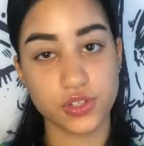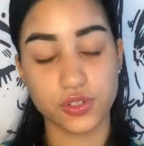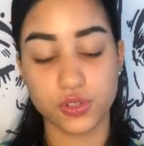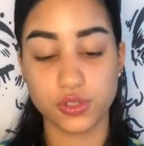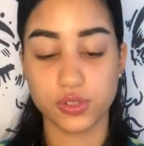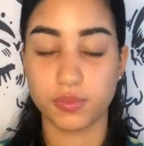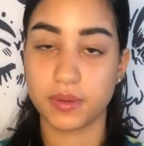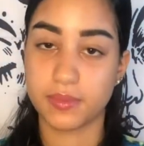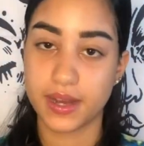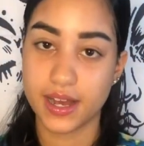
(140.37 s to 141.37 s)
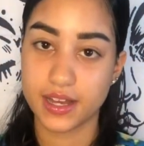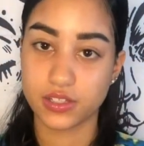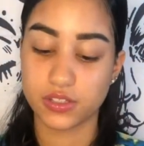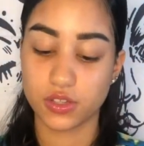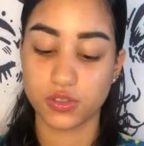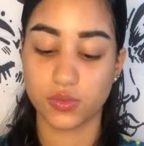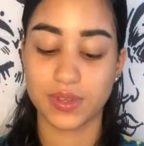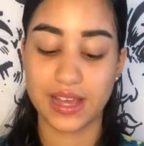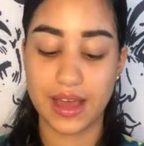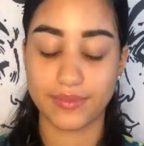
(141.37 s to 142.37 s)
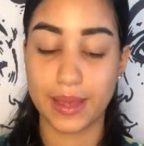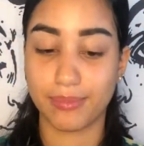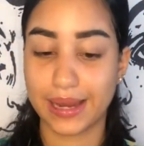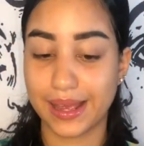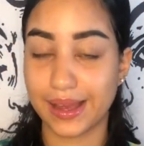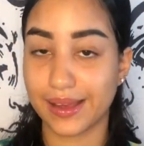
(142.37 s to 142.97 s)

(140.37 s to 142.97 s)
you know, to prep my eyes so we can have that blank